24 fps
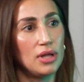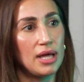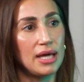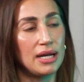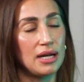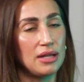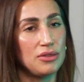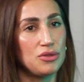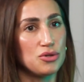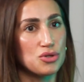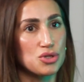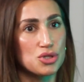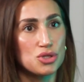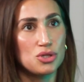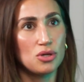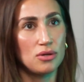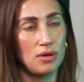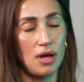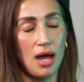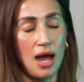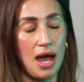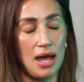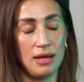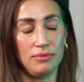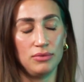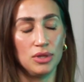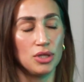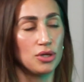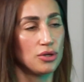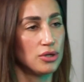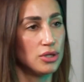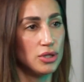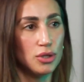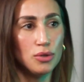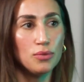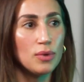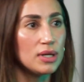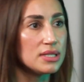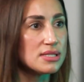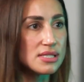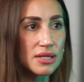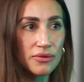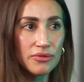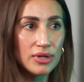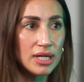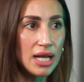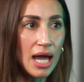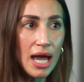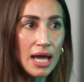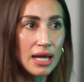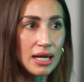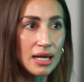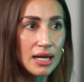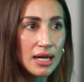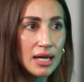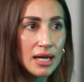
And I've learned new ones every day.